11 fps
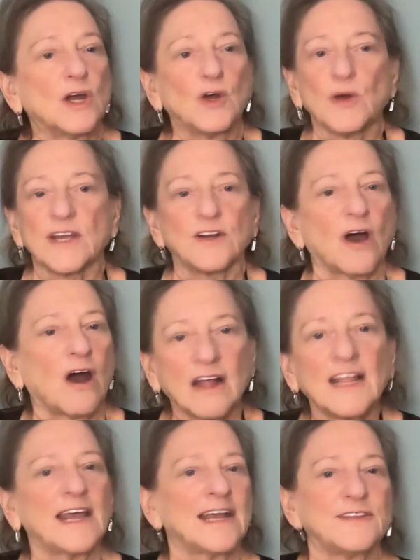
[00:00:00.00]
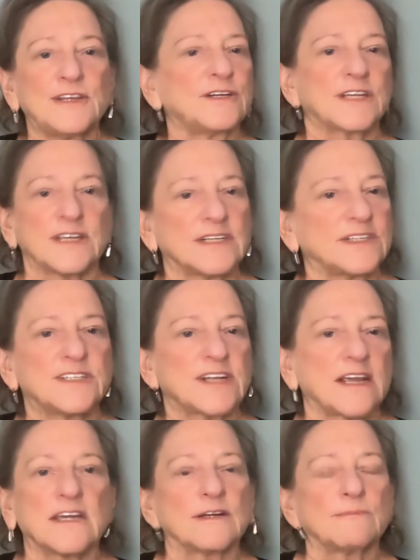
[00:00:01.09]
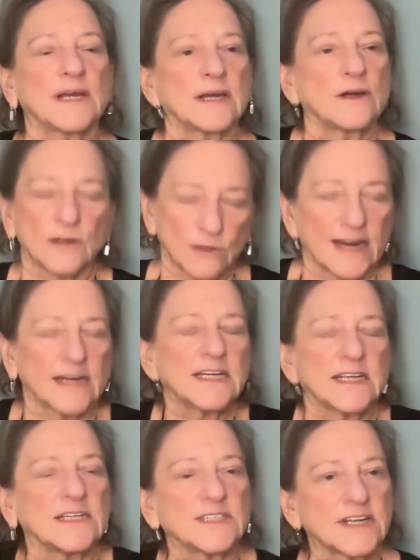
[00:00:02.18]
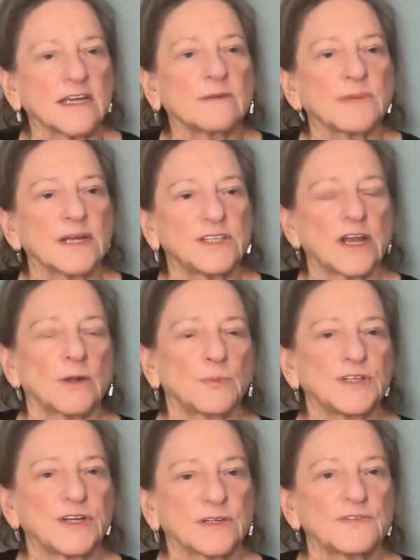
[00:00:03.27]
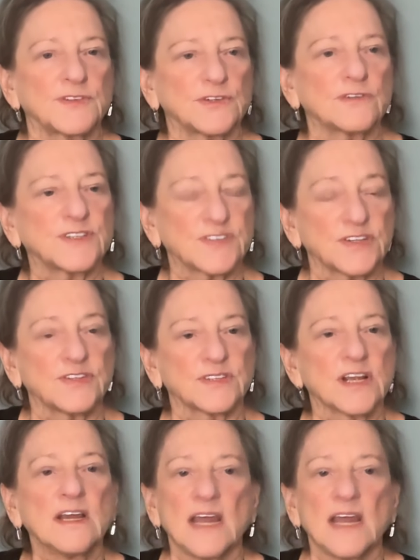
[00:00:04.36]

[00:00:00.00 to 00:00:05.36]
who had all had their kids taken by, or grandkids taken by Child Protective Services.